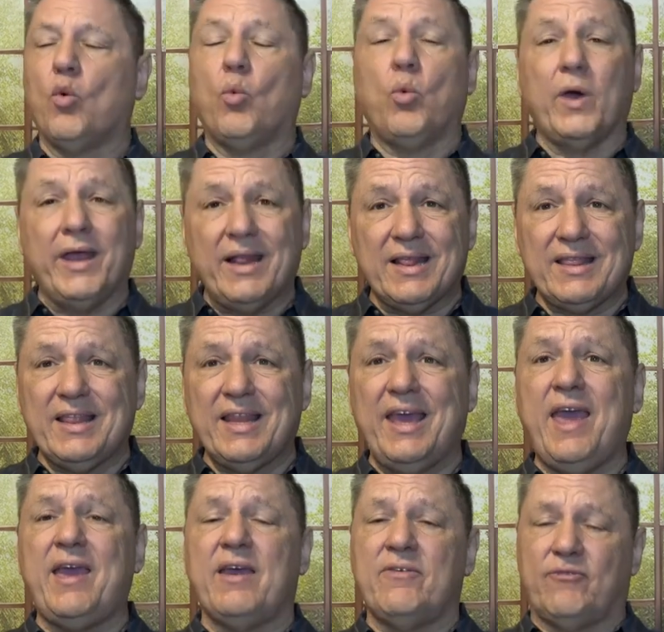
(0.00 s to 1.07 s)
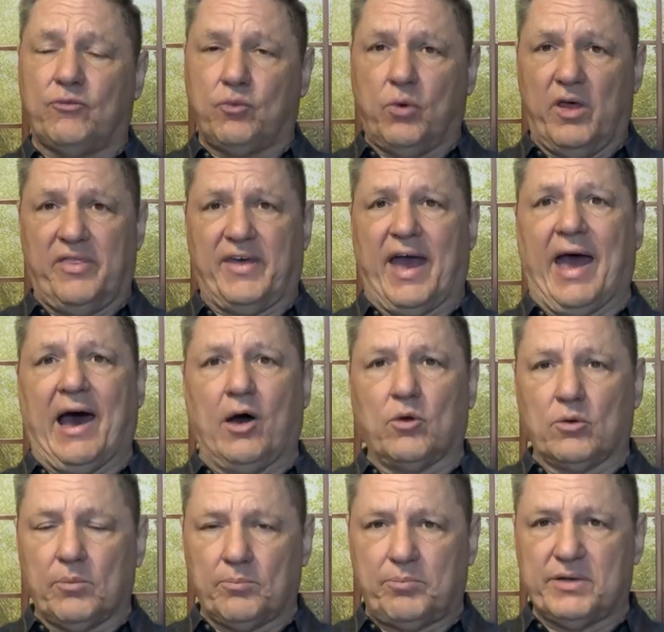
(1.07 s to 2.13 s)
We leave
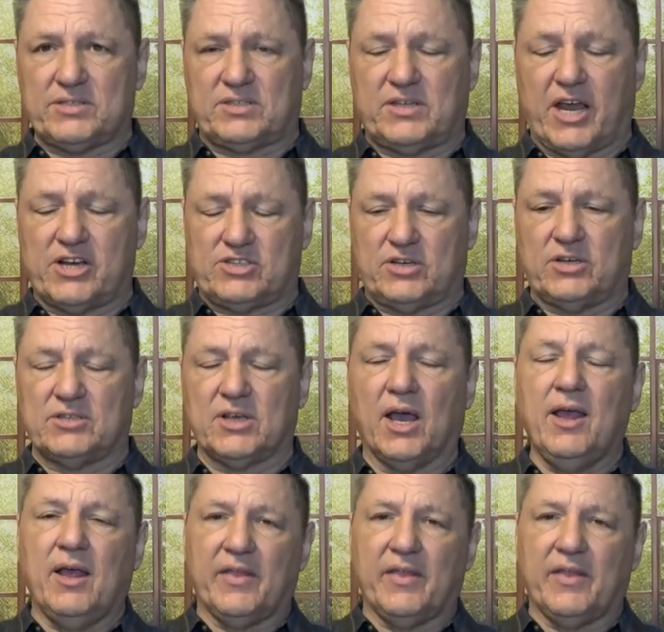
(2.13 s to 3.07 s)
without possessions.